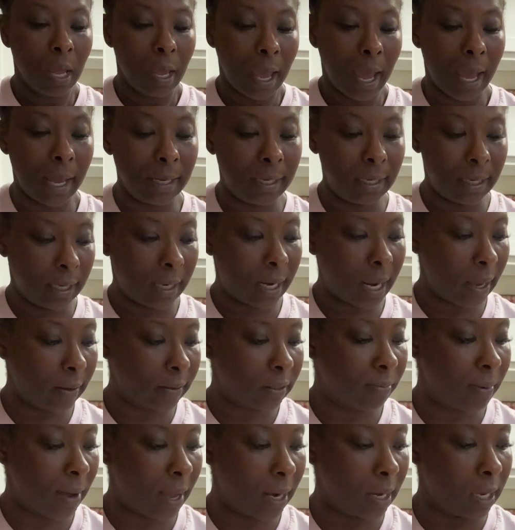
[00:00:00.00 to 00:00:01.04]
i did have
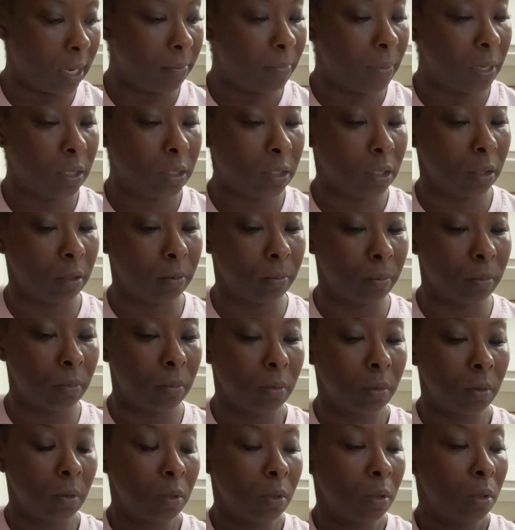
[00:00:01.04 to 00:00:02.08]
somebody give me some
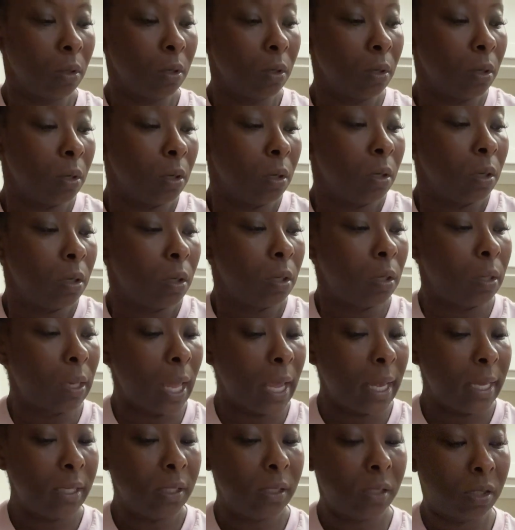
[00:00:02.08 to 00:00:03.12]

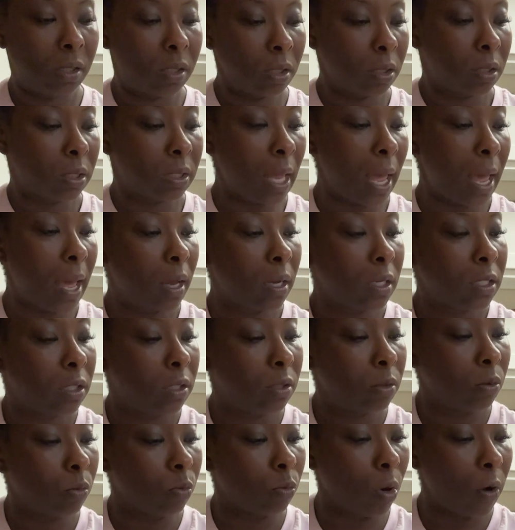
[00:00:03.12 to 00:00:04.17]
lace socks
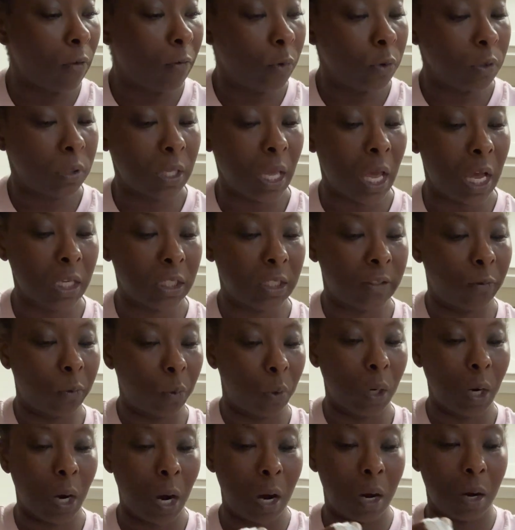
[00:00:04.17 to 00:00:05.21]
ruffle socks
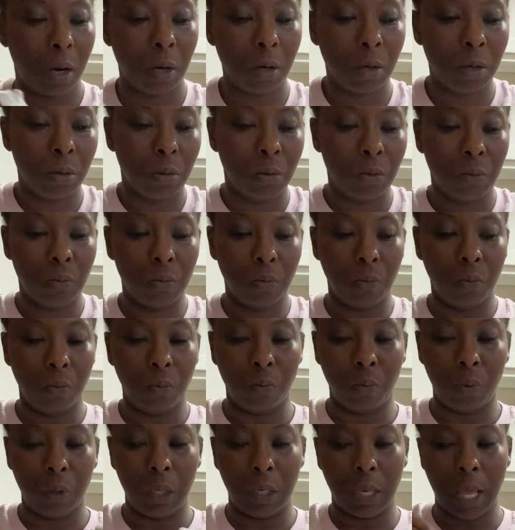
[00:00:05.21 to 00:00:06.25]
for her
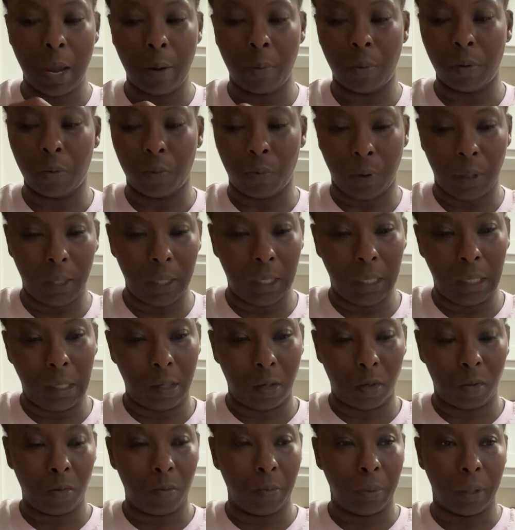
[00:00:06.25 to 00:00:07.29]
when they were really
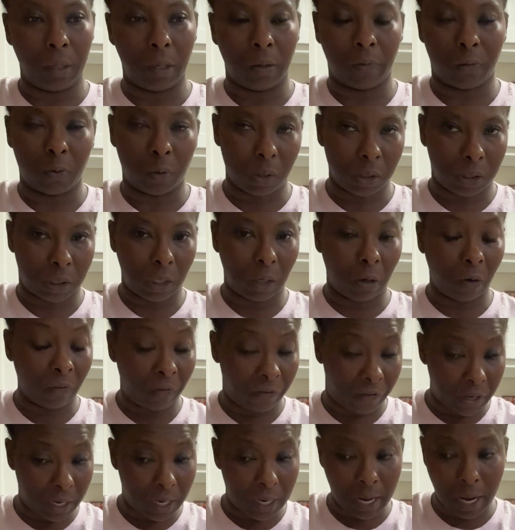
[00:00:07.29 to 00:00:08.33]
little, but of course they don't
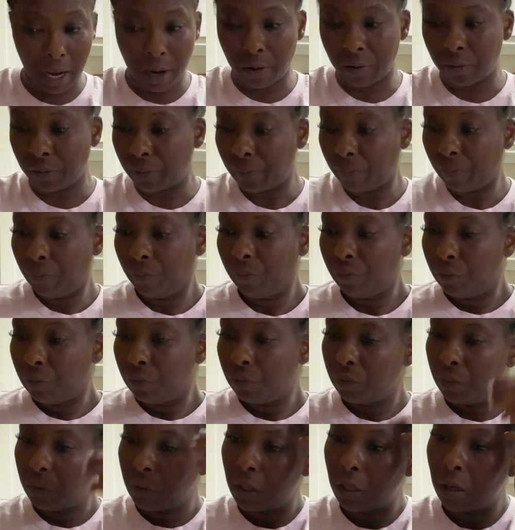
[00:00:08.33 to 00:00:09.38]
fit now.
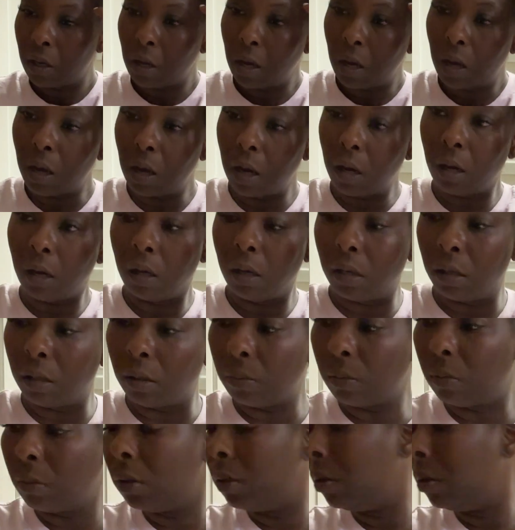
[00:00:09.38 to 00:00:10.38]
Um,